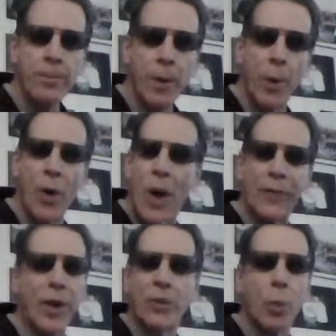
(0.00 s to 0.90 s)
But
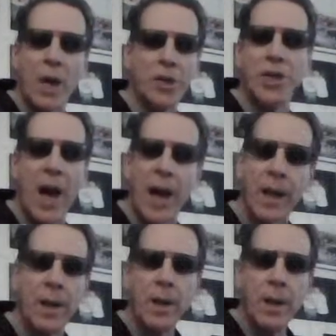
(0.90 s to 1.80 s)
whoever it was,
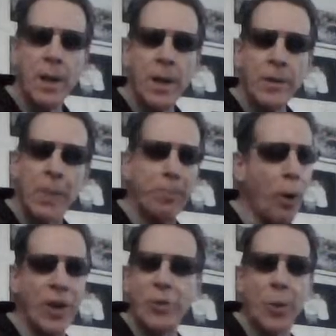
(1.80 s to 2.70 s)
Jacques, the
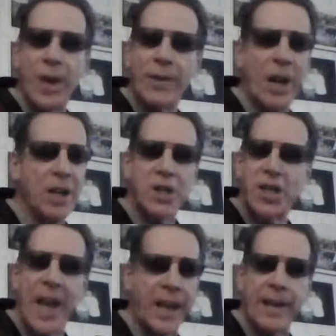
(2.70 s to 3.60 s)
boys were in there
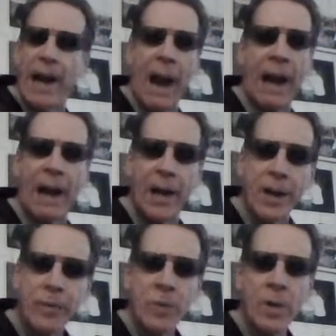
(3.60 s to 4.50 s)
checking hard.